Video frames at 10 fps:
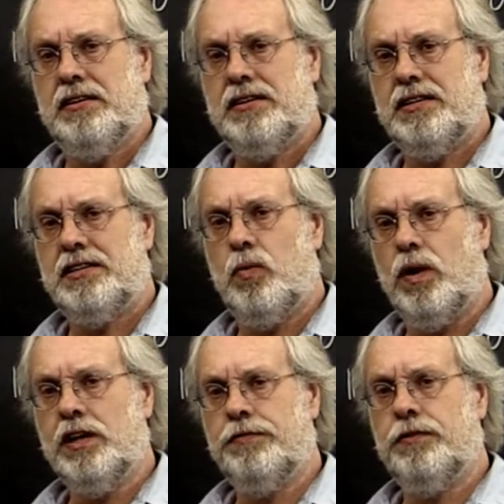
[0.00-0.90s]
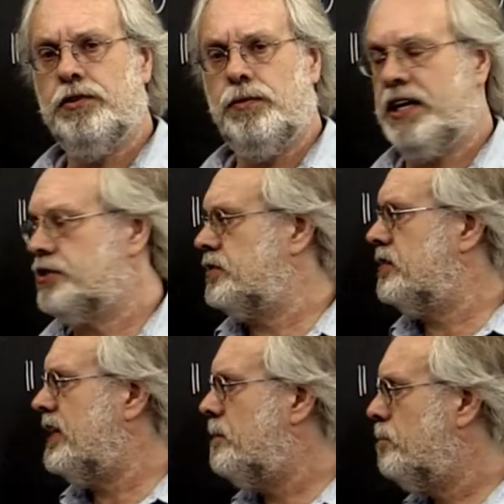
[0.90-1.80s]
is a wonderful direction,
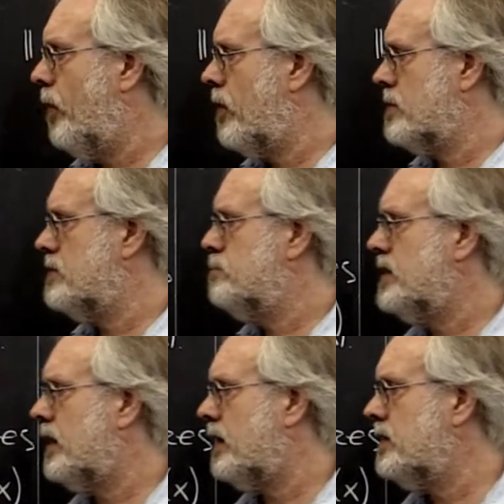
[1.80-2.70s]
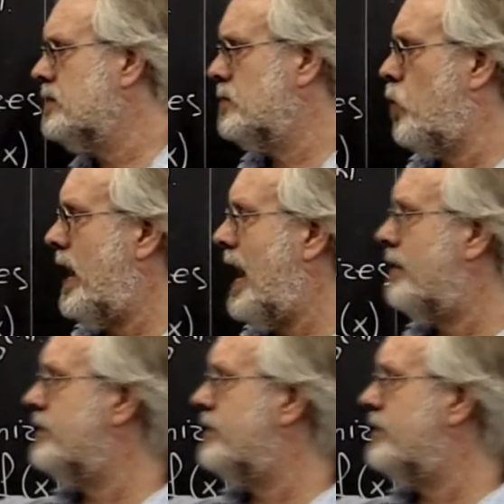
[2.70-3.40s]
in part because we have